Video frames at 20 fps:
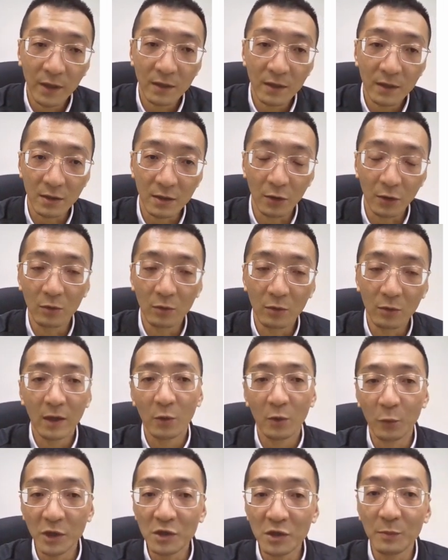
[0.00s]
So
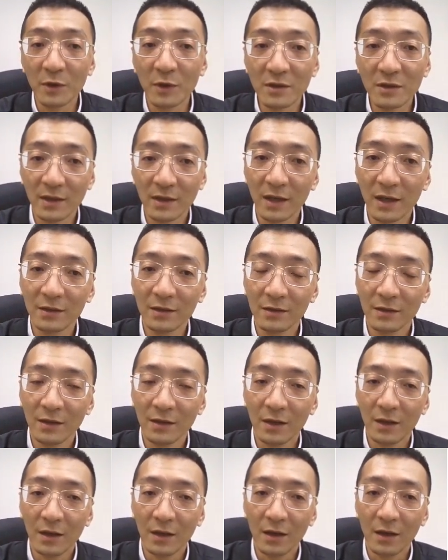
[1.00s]
which means that
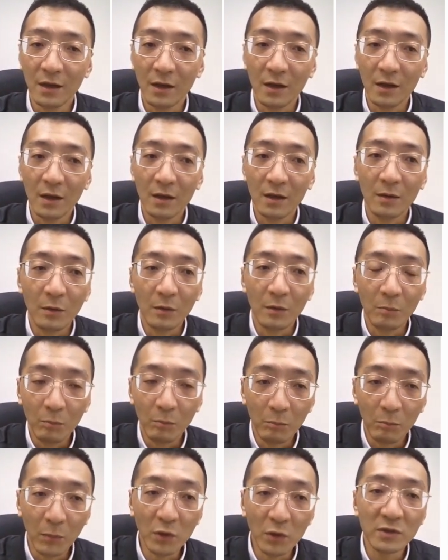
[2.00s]

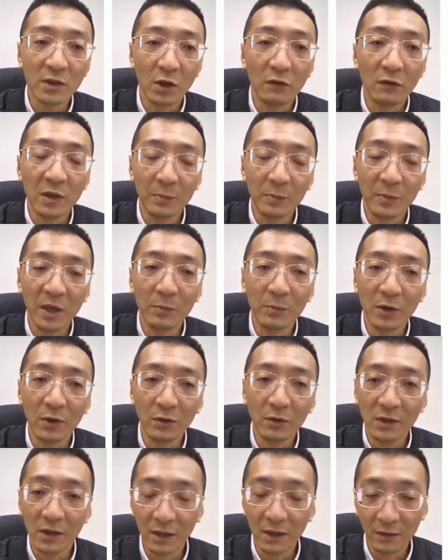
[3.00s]
most of the
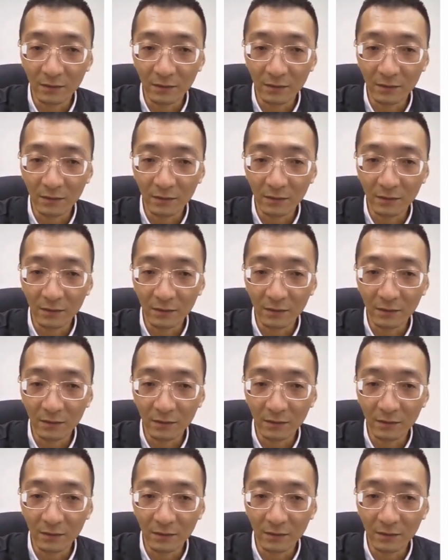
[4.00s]
people